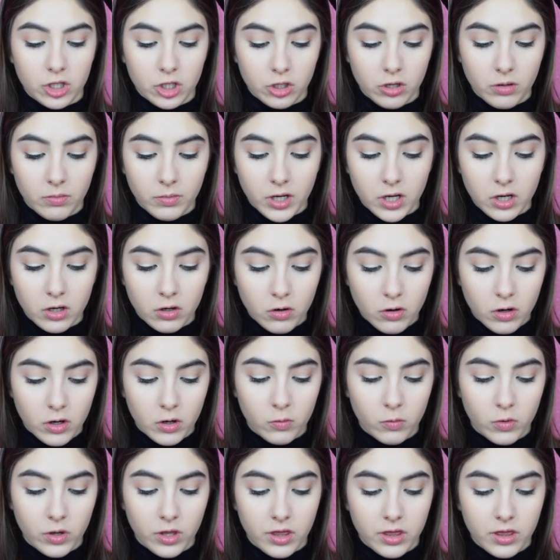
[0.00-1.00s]
So I'm going to go
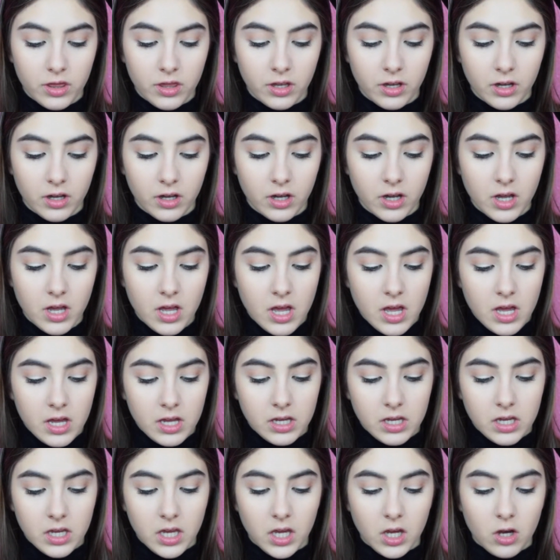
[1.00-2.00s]
in with the
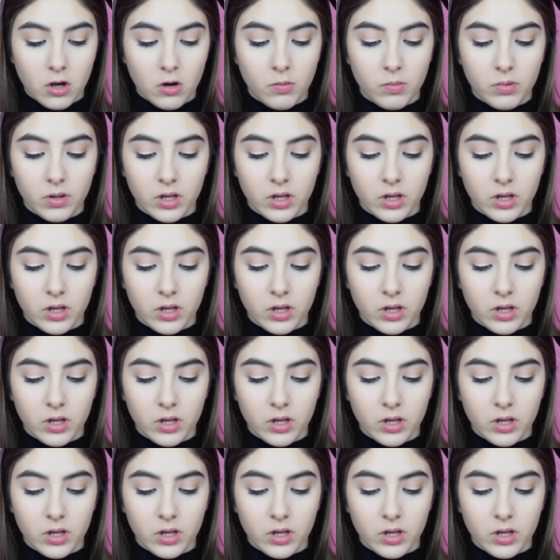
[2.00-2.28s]
Kiko